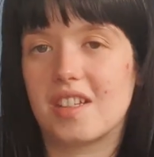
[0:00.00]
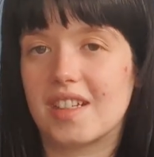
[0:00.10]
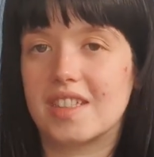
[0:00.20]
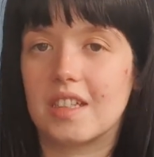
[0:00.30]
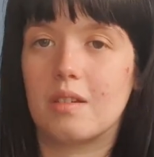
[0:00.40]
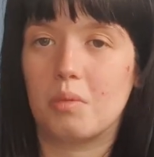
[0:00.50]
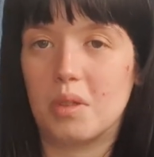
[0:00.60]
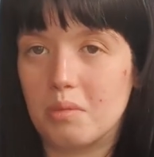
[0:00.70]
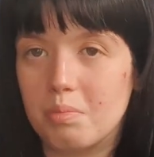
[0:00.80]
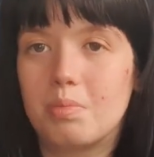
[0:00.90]
Like I said, I
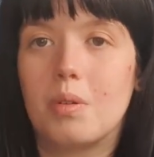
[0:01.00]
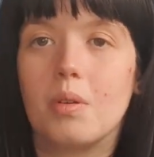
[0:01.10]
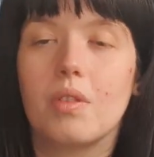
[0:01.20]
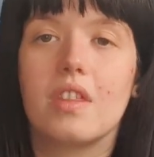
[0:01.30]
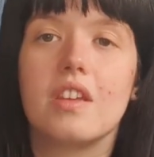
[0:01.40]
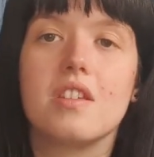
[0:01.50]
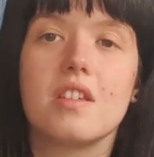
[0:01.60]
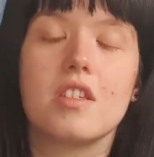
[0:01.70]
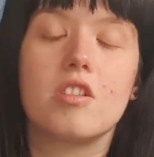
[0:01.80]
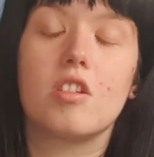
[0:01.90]
will put this
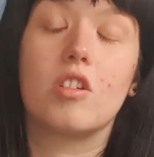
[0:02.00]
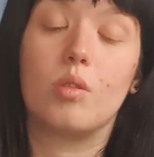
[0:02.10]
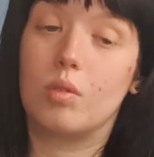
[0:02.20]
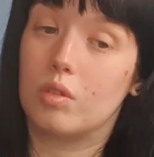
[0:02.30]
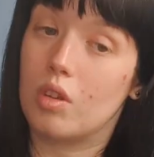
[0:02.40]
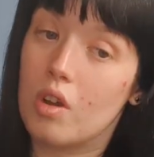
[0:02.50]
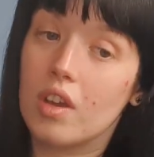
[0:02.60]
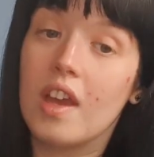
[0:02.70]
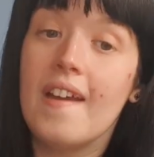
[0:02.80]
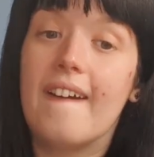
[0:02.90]
as a Google Doc.